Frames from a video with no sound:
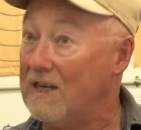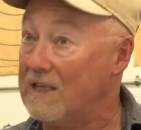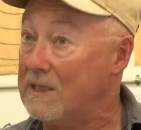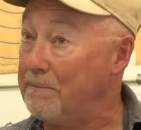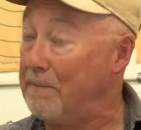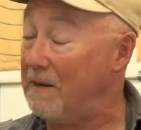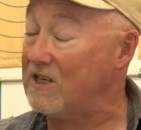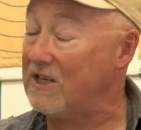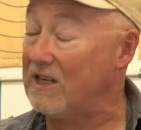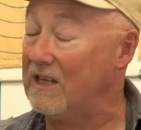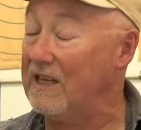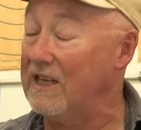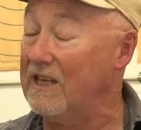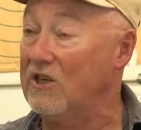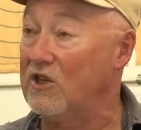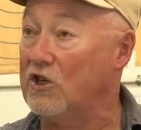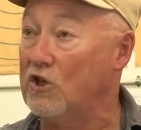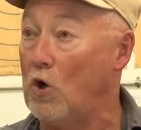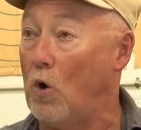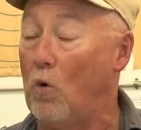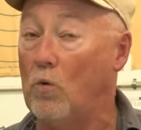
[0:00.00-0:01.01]
especially the
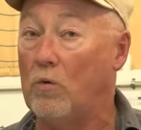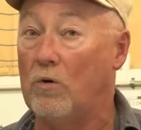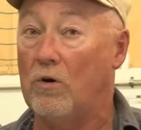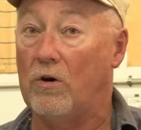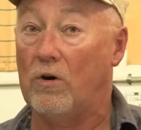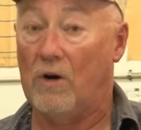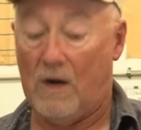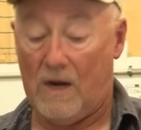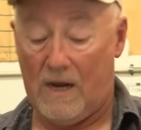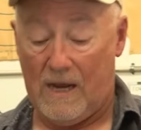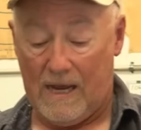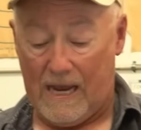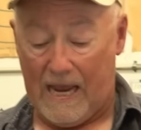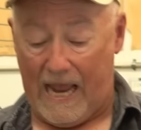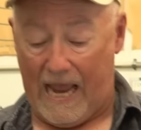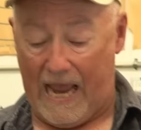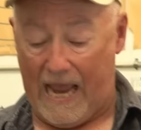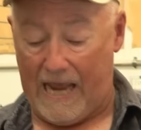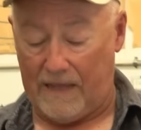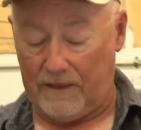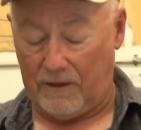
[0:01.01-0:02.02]
shoulder,
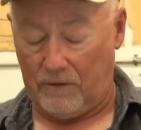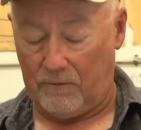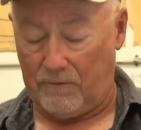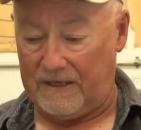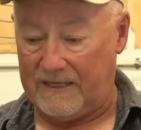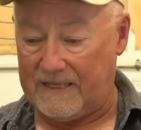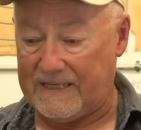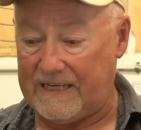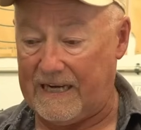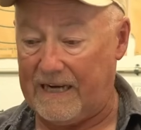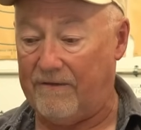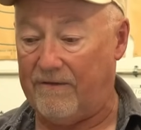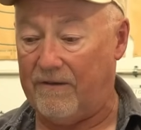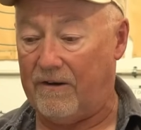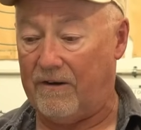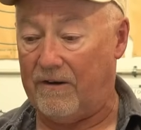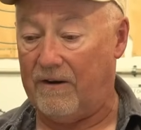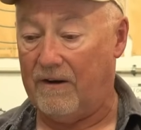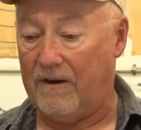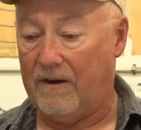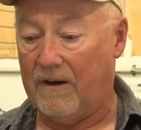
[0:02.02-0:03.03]
and the
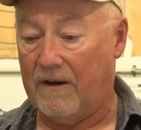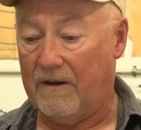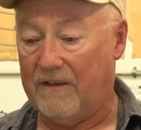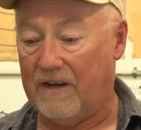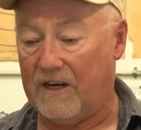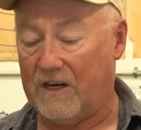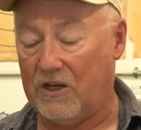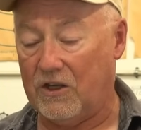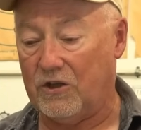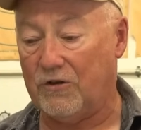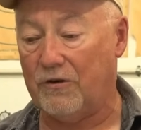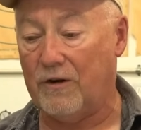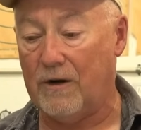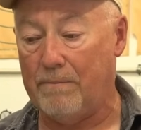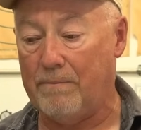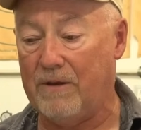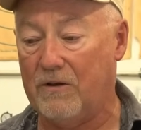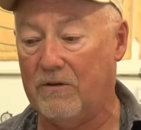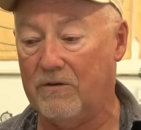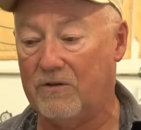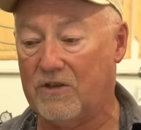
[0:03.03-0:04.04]
receiver that
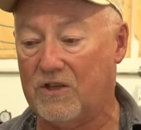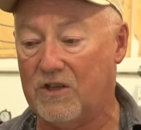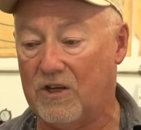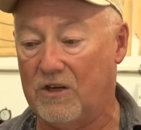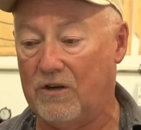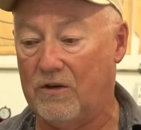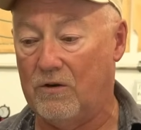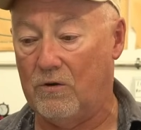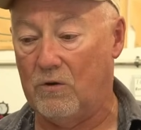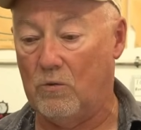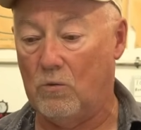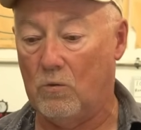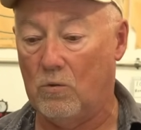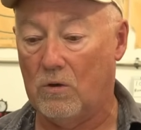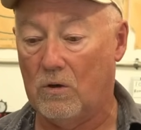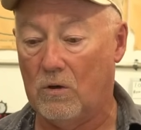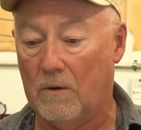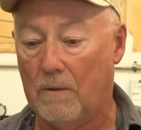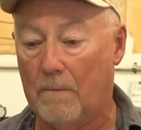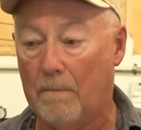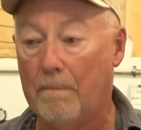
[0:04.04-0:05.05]
contributes to
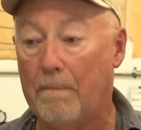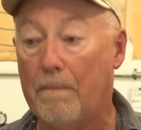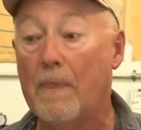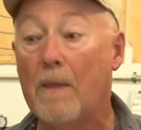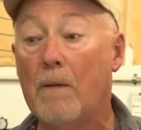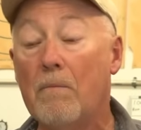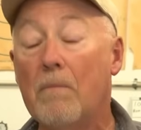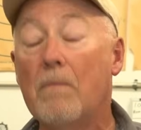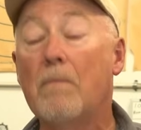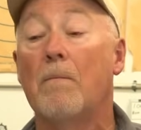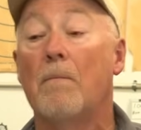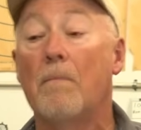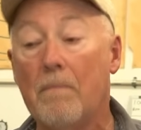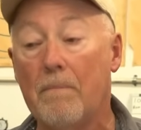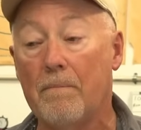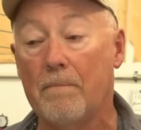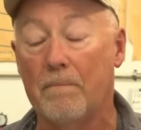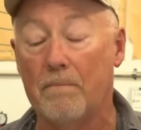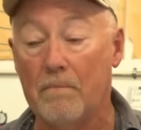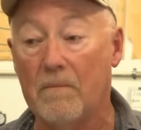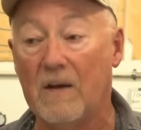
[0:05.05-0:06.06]

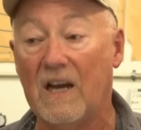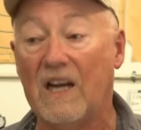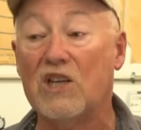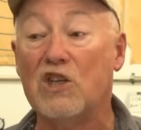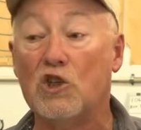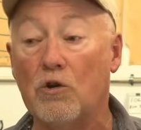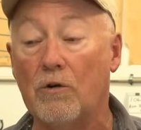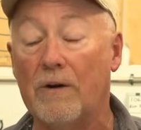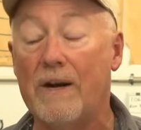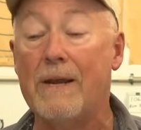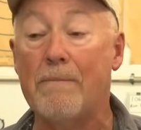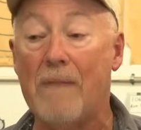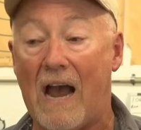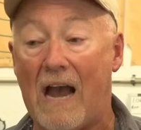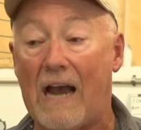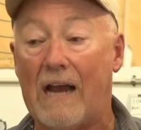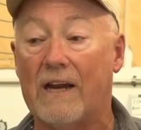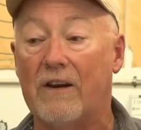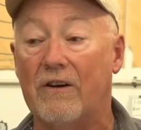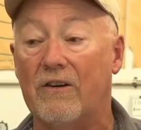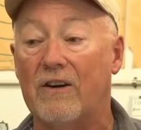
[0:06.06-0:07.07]
extreme
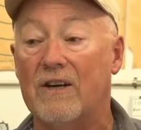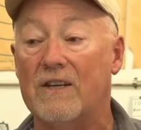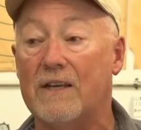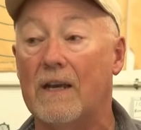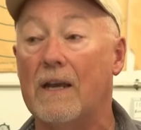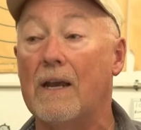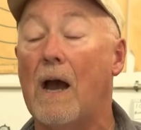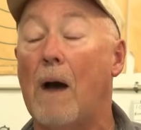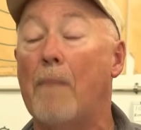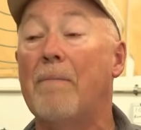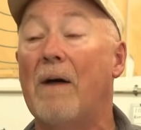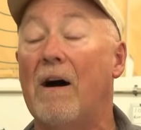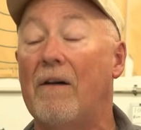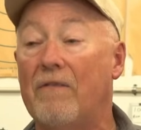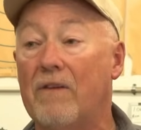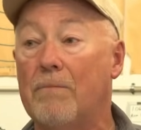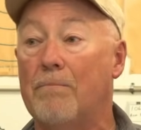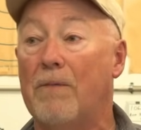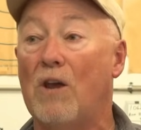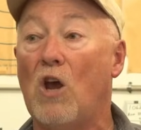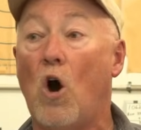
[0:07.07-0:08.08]
accuracy, above
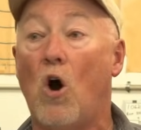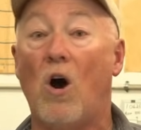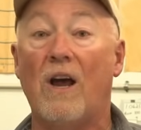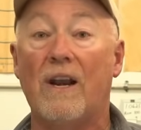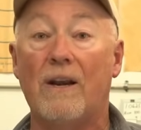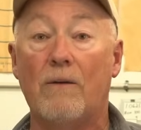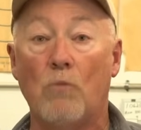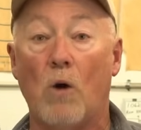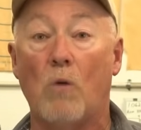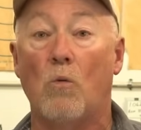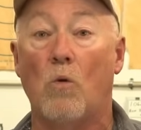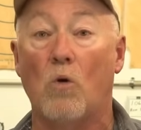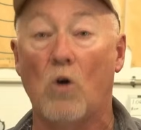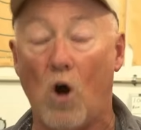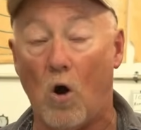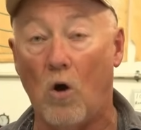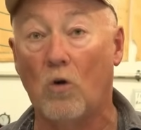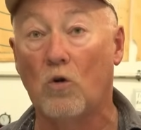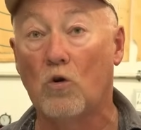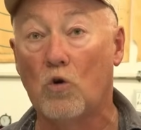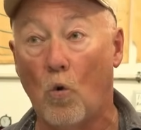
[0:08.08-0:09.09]
and beyond what we'll
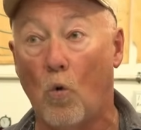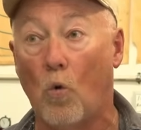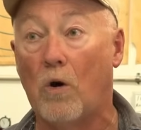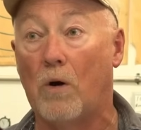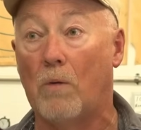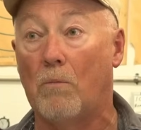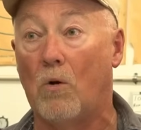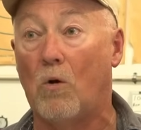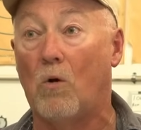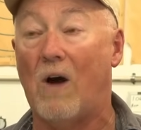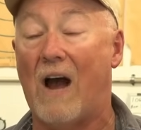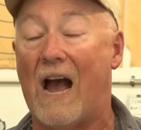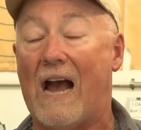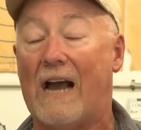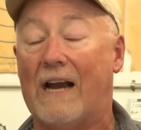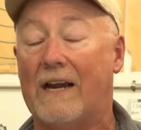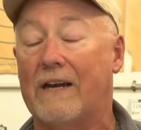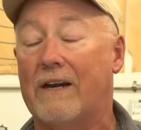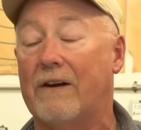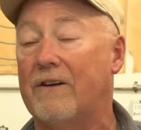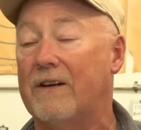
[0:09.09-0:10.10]
call normal
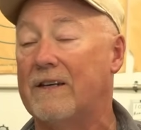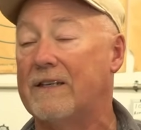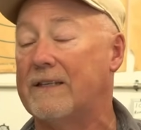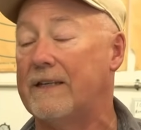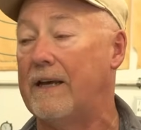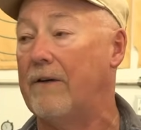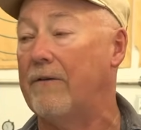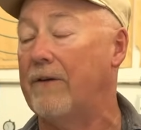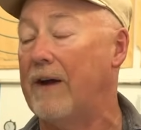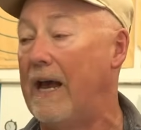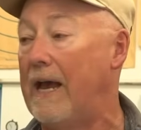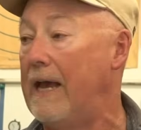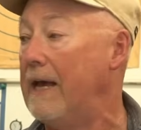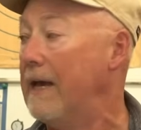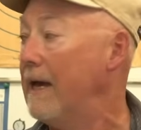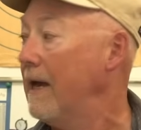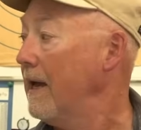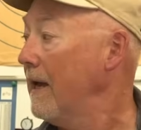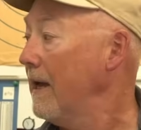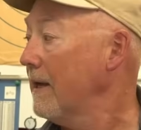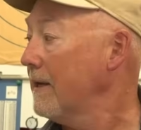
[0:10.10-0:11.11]
accuracy,
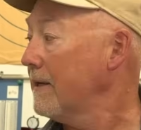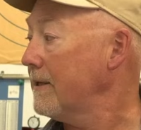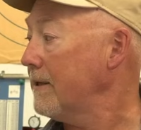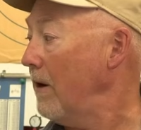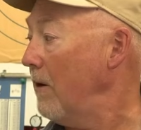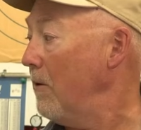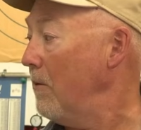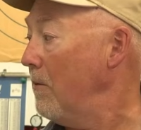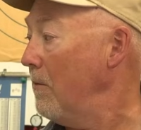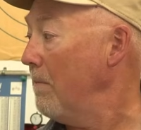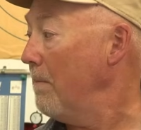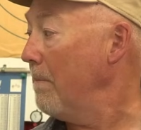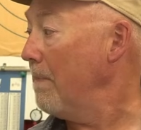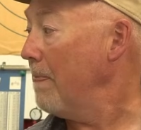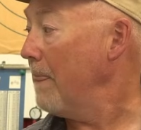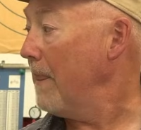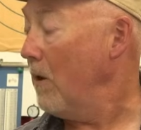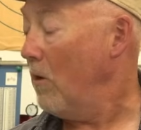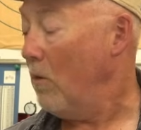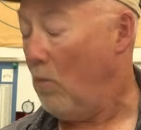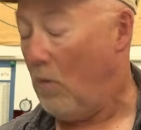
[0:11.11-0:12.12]
okay? So
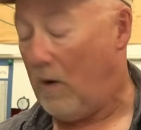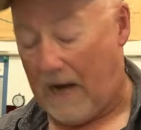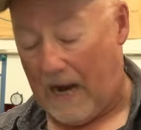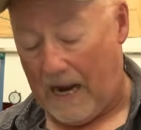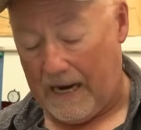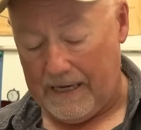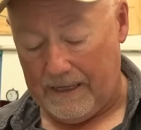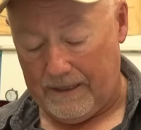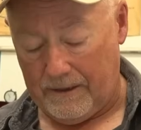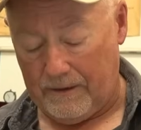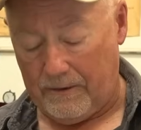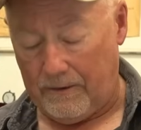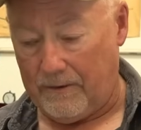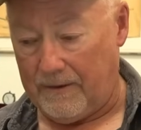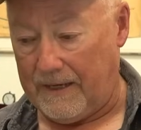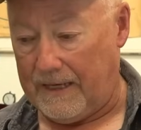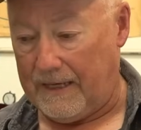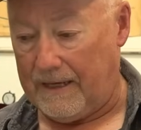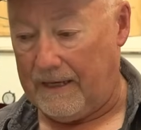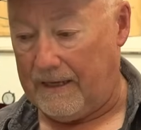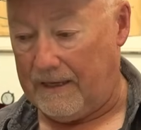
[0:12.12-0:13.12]
what I do
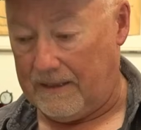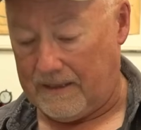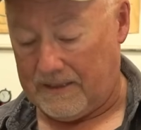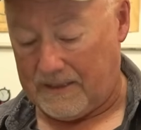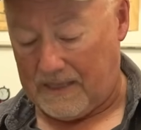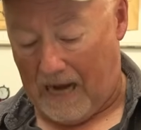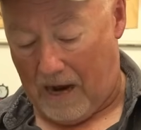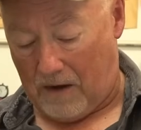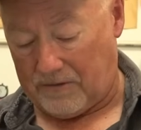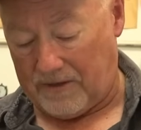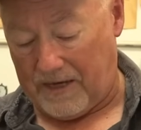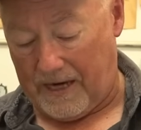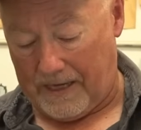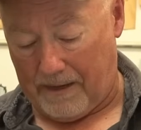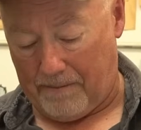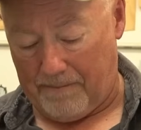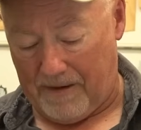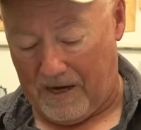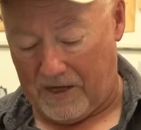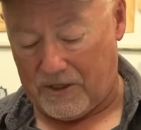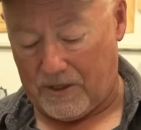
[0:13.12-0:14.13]
is I'll take a
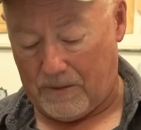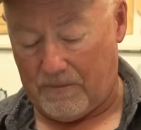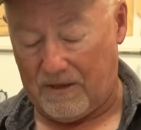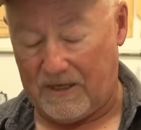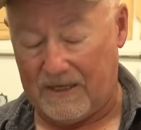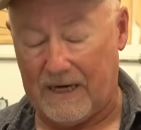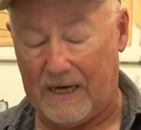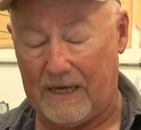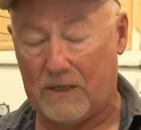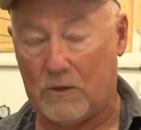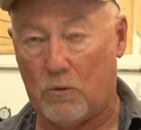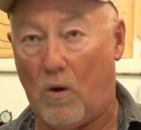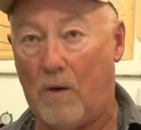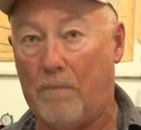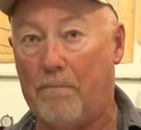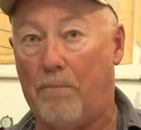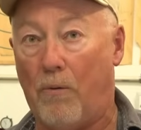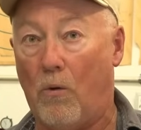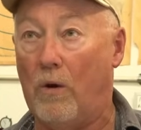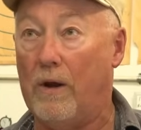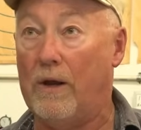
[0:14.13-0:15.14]
measurement, say it's
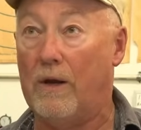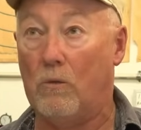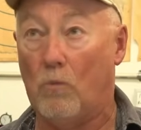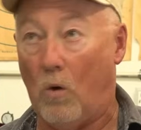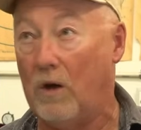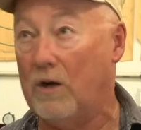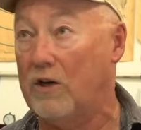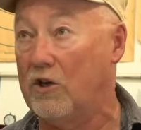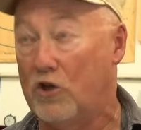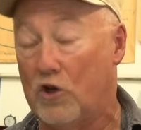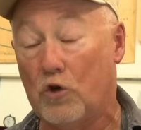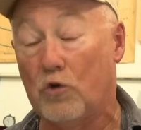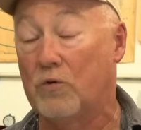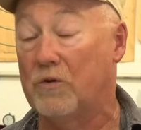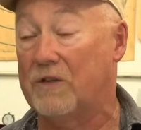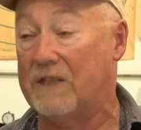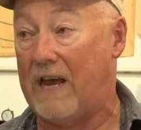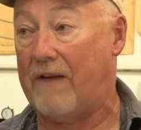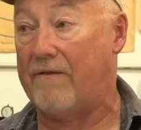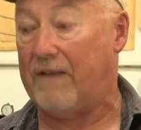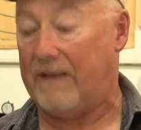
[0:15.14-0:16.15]

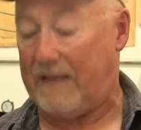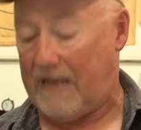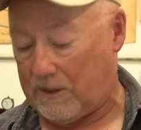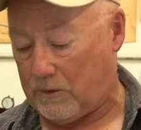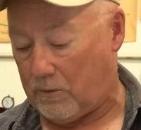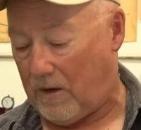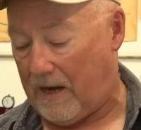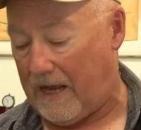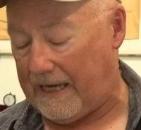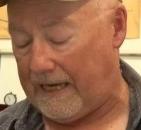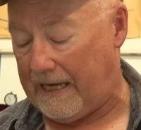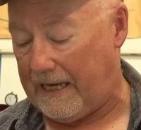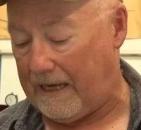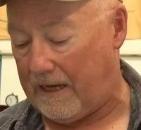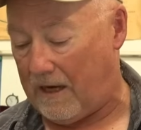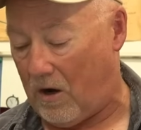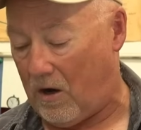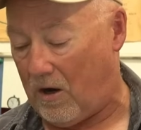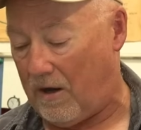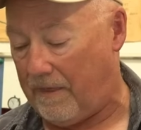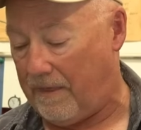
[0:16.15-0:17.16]
1.127. That's what I
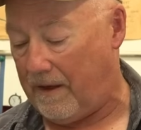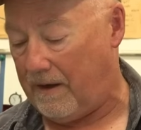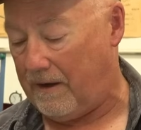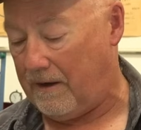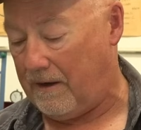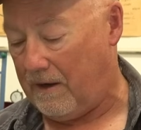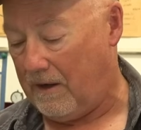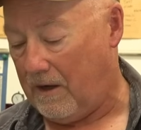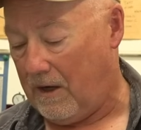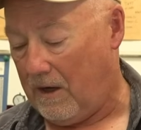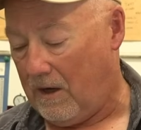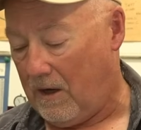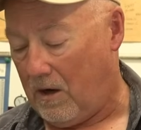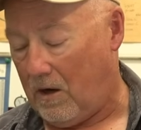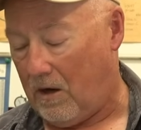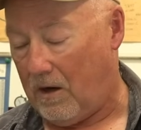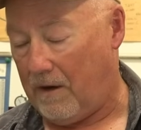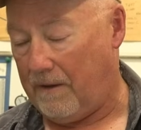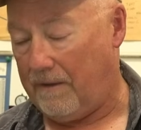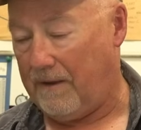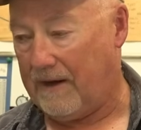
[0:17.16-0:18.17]
get on the
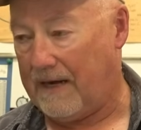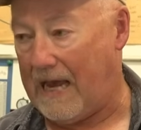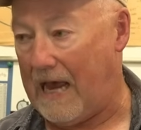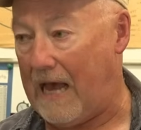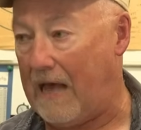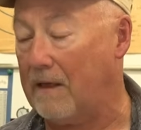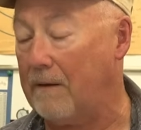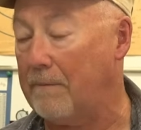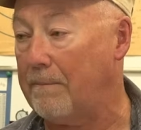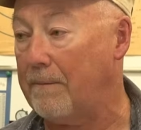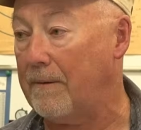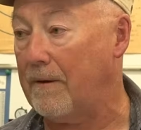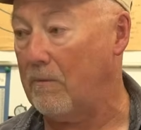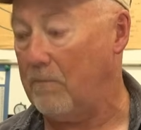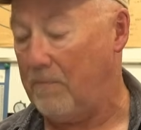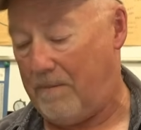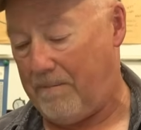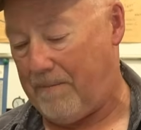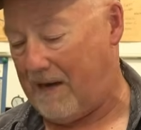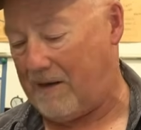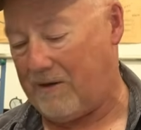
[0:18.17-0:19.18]
caliper.
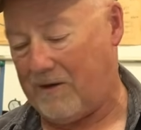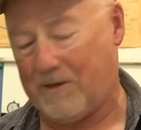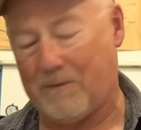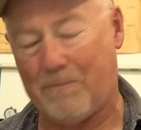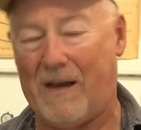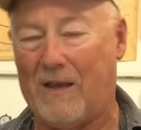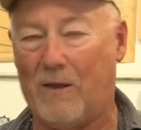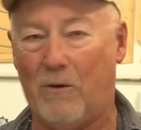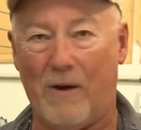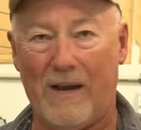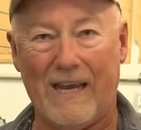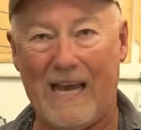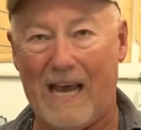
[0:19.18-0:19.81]
But it's, by the way,